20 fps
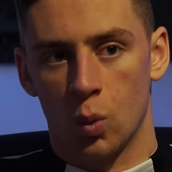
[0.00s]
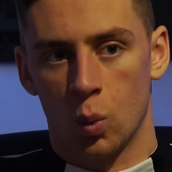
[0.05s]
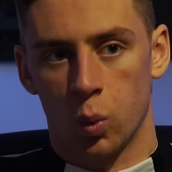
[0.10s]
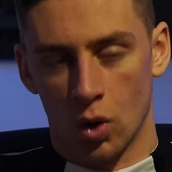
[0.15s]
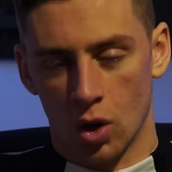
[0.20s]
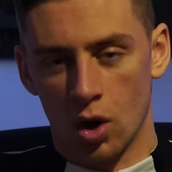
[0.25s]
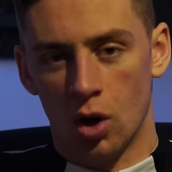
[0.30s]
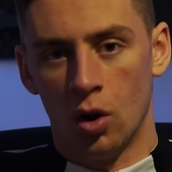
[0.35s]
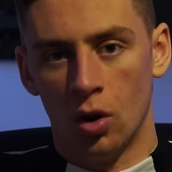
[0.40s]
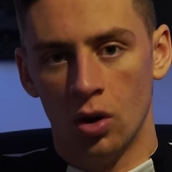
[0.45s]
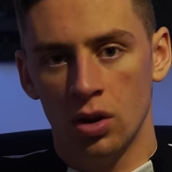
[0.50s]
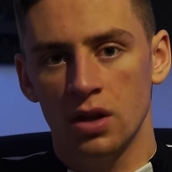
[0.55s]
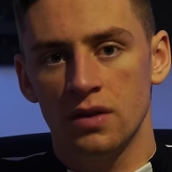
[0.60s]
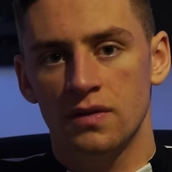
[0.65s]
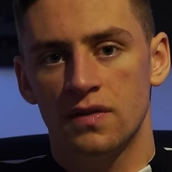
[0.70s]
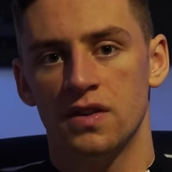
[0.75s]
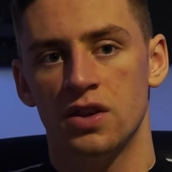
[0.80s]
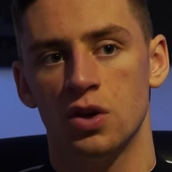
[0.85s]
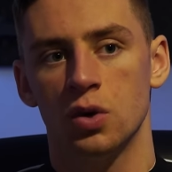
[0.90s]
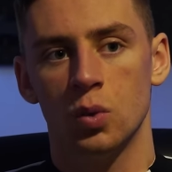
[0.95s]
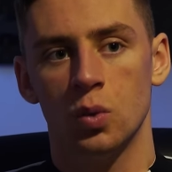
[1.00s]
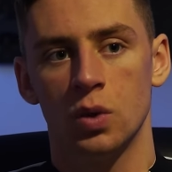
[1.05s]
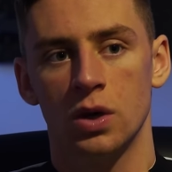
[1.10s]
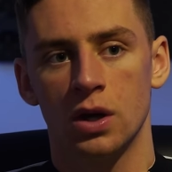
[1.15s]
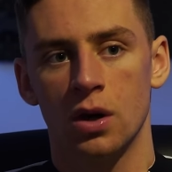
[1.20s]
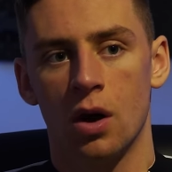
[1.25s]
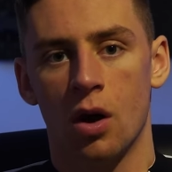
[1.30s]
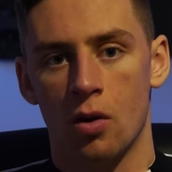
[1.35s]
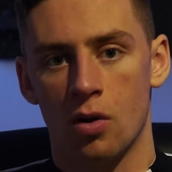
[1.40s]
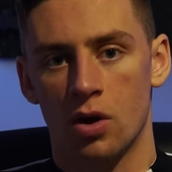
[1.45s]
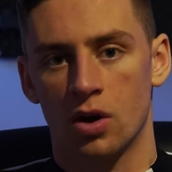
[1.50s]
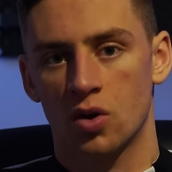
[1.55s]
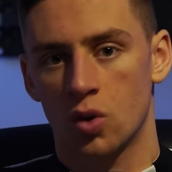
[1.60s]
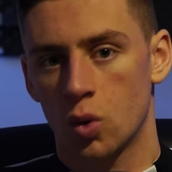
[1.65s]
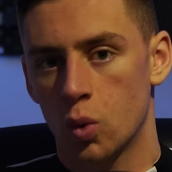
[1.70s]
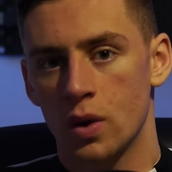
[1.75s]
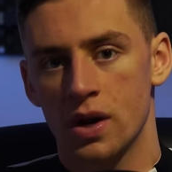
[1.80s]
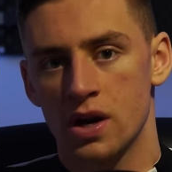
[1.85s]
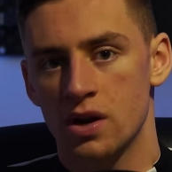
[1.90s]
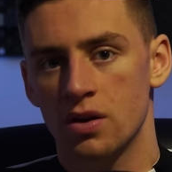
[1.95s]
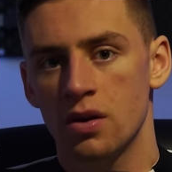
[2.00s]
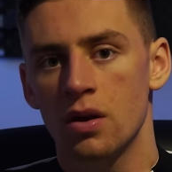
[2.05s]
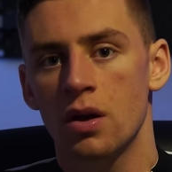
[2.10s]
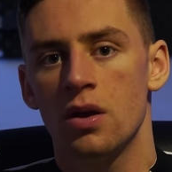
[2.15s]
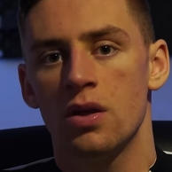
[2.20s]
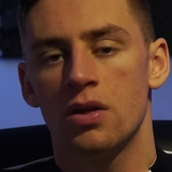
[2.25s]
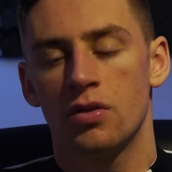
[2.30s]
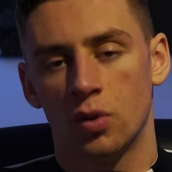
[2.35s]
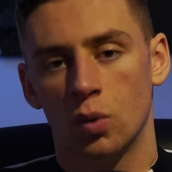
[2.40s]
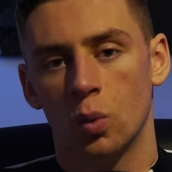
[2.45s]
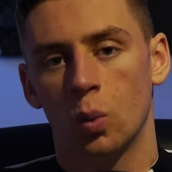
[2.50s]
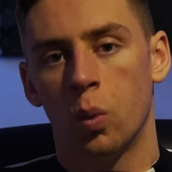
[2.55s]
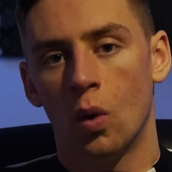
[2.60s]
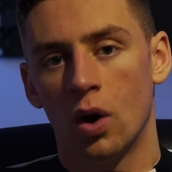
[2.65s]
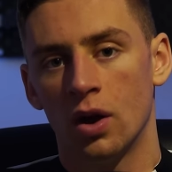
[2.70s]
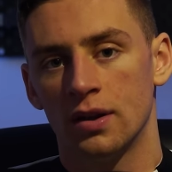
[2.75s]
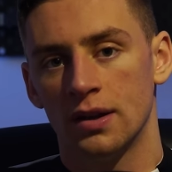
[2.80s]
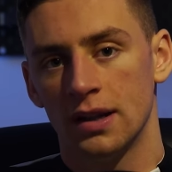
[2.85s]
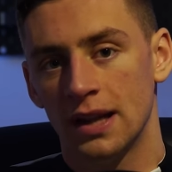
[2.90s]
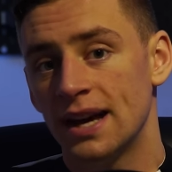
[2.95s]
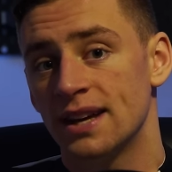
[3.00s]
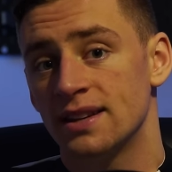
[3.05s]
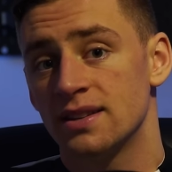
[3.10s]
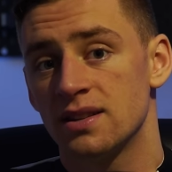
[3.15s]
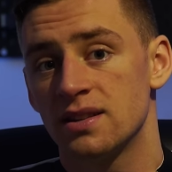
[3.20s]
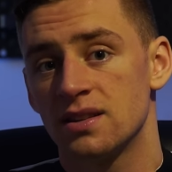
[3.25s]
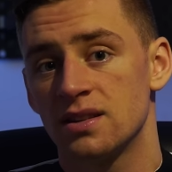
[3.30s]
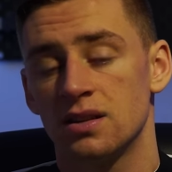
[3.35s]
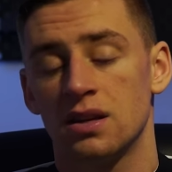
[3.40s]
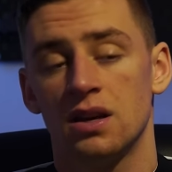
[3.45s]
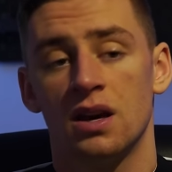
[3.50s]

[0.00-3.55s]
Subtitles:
we're only viewing our career through one lens,